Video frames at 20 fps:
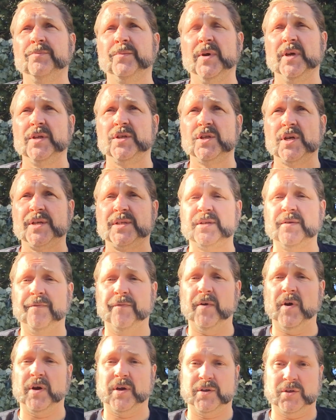adjust the
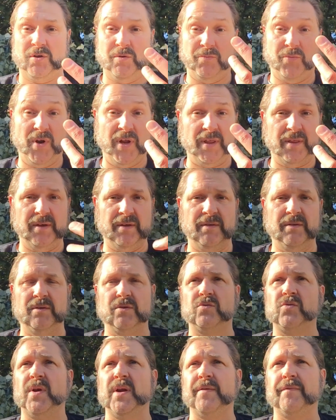focus to bring the
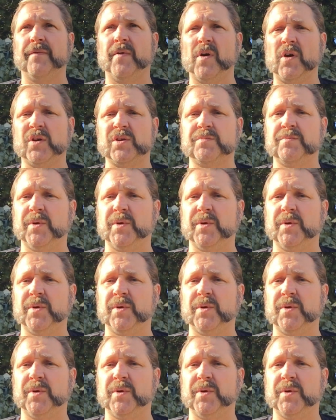tree in focus,